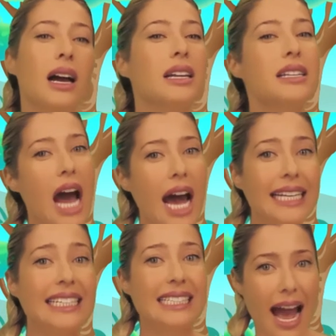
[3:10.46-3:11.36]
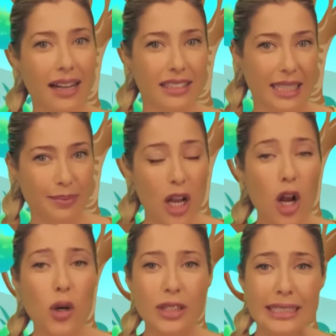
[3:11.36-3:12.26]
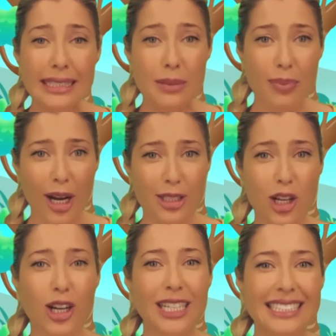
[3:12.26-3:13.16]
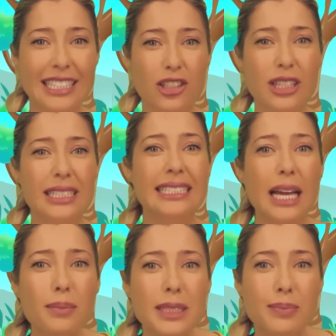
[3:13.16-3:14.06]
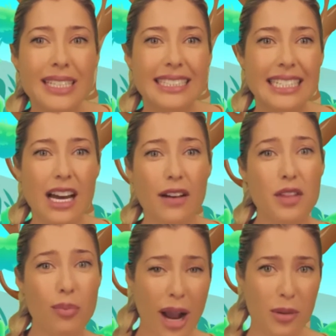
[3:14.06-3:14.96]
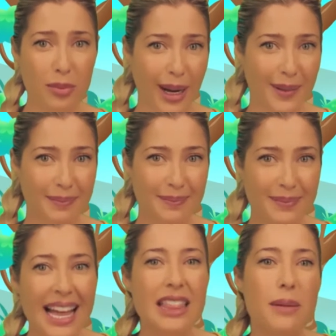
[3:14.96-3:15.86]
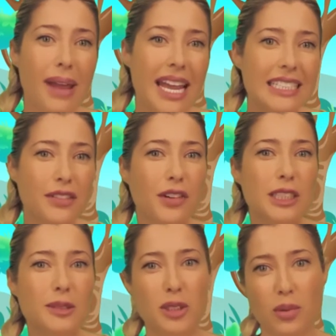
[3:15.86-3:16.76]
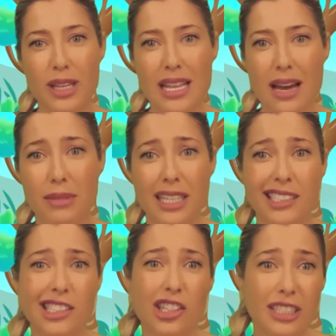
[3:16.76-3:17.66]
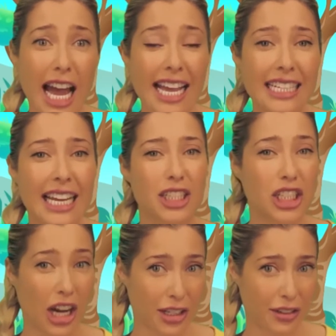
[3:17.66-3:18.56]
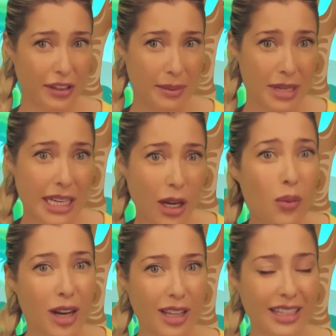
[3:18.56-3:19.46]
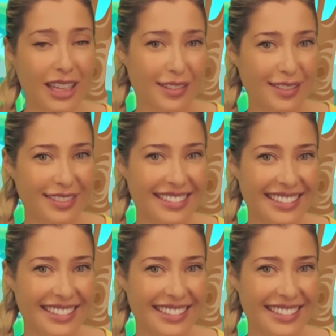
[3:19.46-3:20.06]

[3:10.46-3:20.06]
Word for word: Not exactly. Grizzly bears are considered a subspecies of the brown bear. The main difference between them is their diet and geography, meaning where they live.